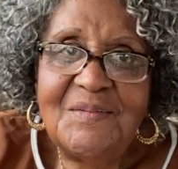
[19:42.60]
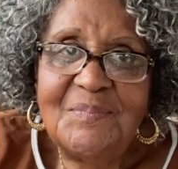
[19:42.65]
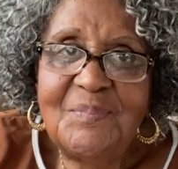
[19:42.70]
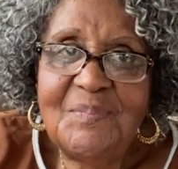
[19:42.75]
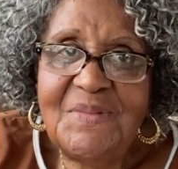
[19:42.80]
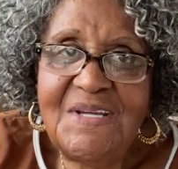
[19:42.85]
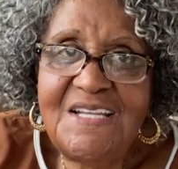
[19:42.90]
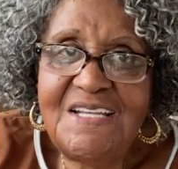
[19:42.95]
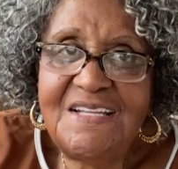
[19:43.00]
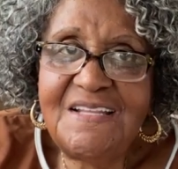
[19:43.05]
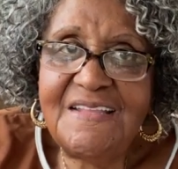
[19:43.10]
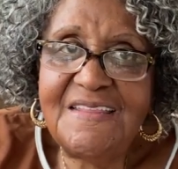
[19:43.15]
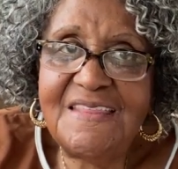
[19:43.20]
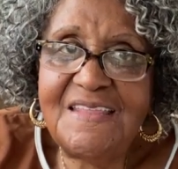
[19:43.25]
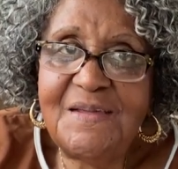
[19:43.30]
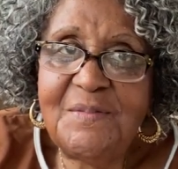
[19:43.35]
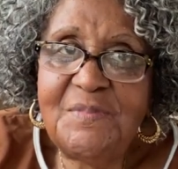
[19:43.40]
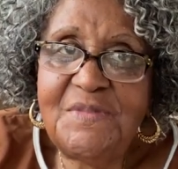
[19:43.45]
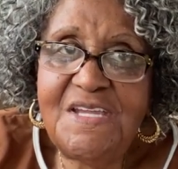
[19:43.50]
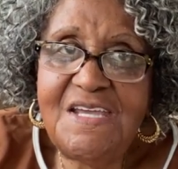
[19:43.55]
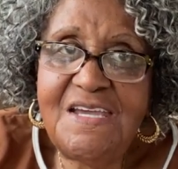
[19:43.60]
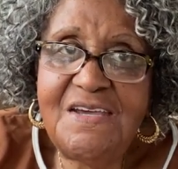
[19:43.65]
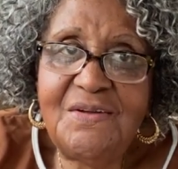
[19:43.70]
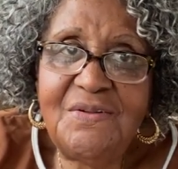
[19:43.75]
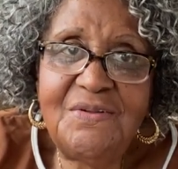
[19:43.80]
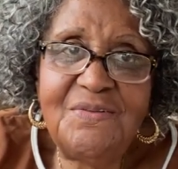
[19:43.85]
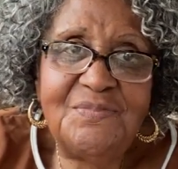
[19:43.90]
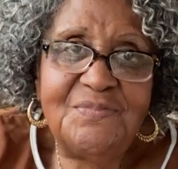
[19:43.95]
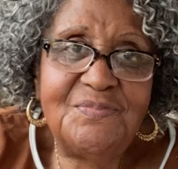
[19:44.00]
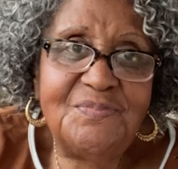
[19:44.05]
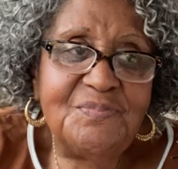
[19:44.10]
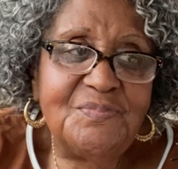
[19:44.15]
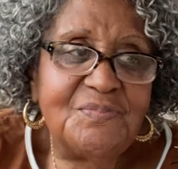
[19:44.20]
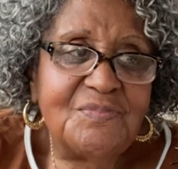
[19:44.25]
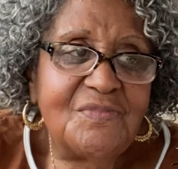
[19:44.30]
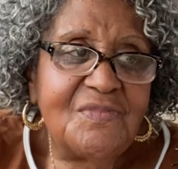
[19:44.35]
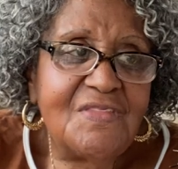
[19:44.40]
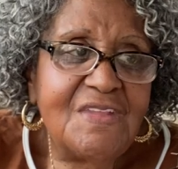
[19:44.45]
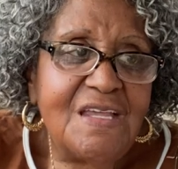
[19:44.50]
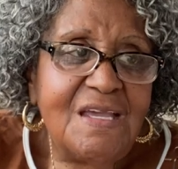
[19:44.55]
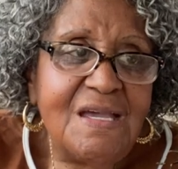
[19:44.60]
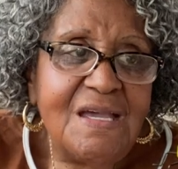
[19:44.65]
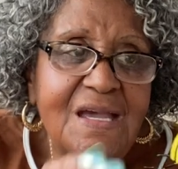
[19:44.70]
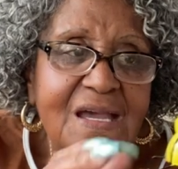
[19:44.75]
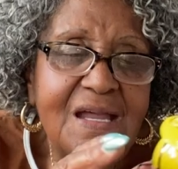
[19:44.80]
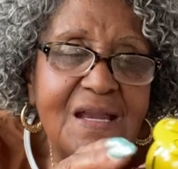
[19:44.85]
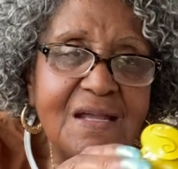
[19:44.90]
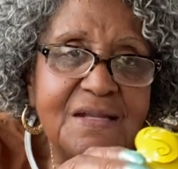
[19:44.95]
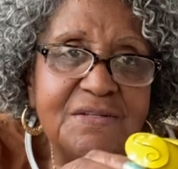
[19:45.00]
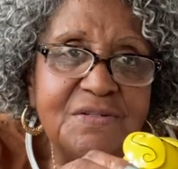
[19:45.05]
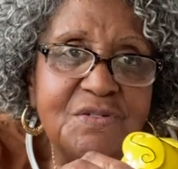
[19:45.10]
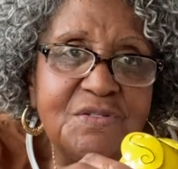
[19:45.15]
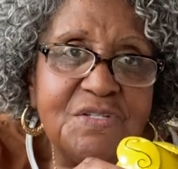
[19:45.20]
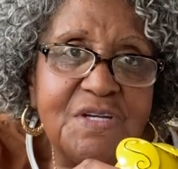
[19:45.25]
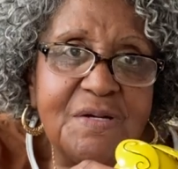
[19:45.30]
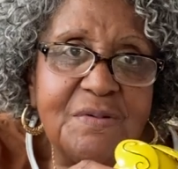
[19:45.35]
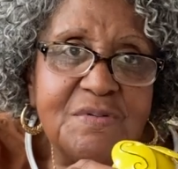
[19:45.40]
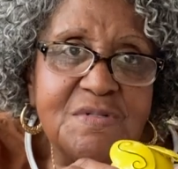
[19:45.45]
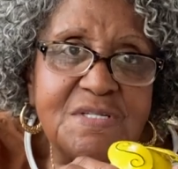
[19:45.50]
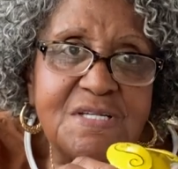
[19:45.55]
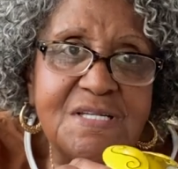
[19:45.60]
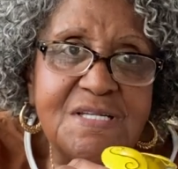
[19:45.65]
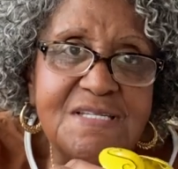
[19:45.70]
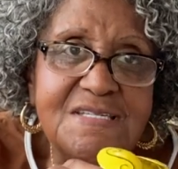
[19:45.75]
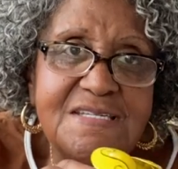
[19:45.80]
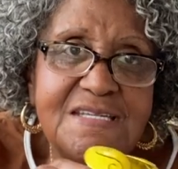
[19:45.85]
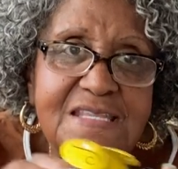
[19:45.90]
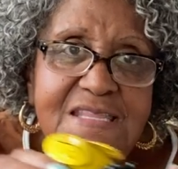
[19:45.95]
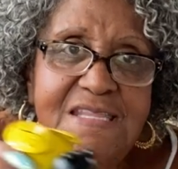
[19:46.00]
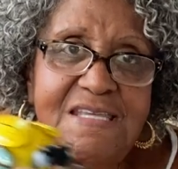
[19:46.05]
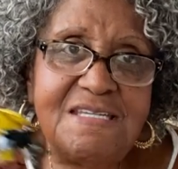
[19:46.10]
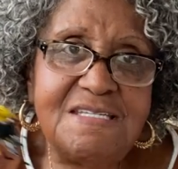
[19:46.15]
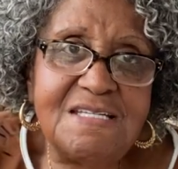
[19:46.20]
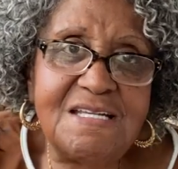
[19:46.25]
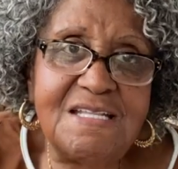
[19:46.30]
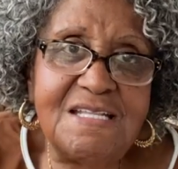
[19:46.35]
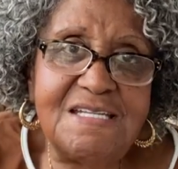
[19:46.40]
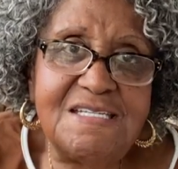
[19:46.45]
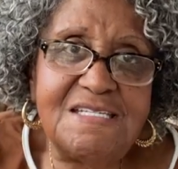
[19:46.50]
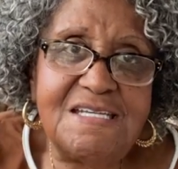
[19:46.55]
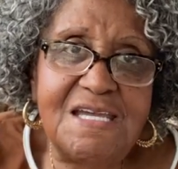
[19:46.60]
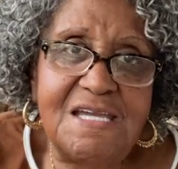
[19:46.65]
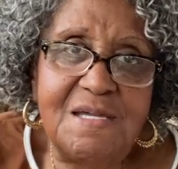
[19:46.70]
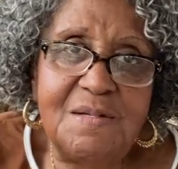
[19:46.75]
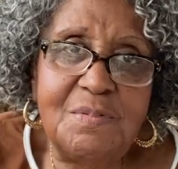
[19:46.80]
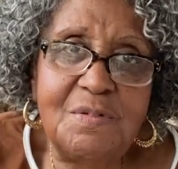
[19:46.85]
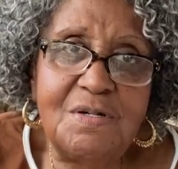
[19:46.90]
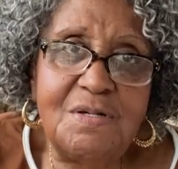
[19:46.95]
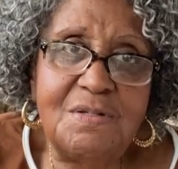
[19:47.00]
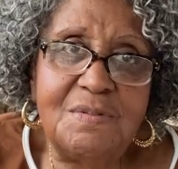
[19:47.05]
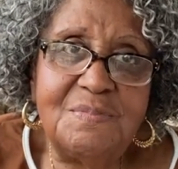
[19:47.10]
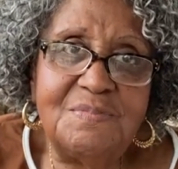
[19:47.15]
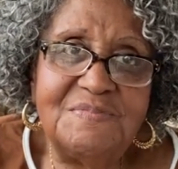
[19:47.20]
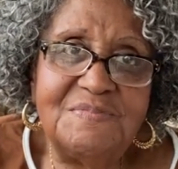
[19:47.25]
my little thumbnail, and I told you I was going to set these on the table.